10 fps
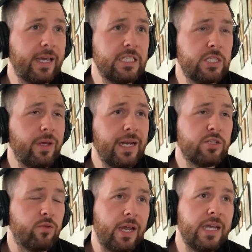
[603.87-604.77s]
Like he's doing
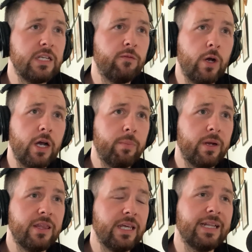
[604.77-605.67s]
less creative work,
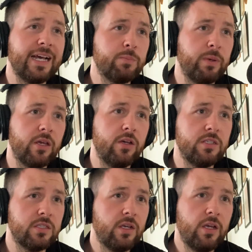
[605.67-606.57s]
but I think that's
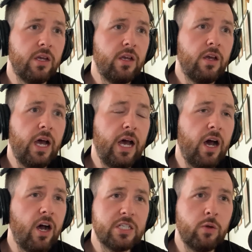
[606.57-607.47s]
because
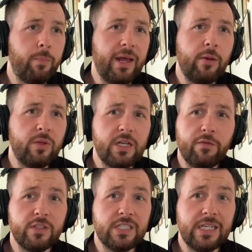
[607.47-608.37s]
uh, Arsenal are playing with a
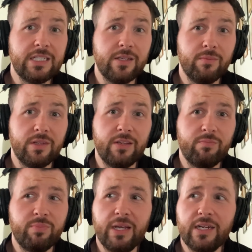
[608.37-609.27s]
different system and
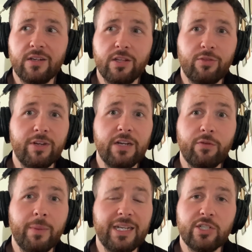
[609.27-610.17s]
they've played under three
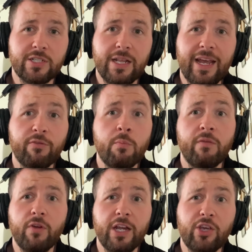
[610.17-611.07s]
different managers and they haven't
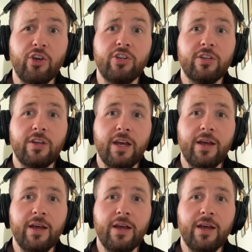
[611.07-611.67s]
been very good.